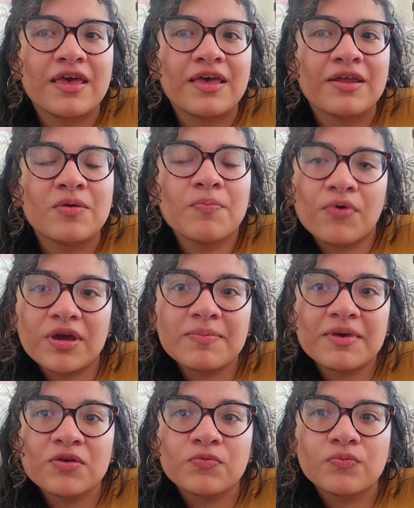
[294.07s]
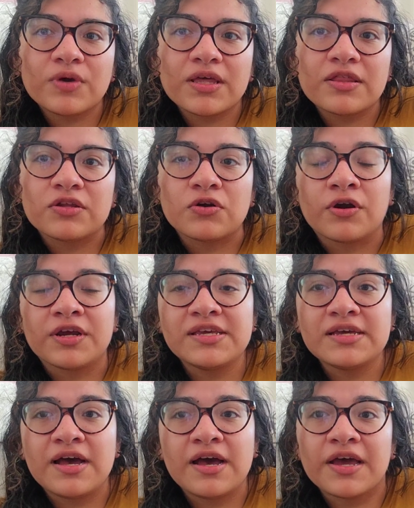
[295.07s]
an appointment with an
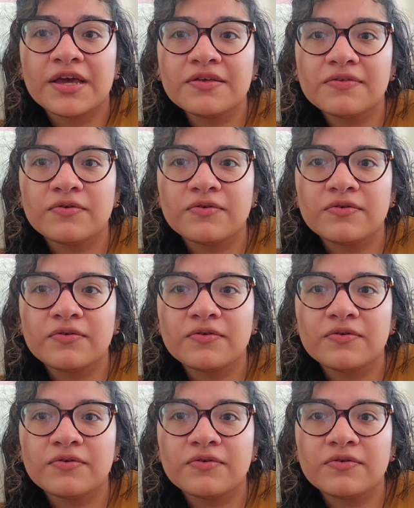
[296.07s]
REI,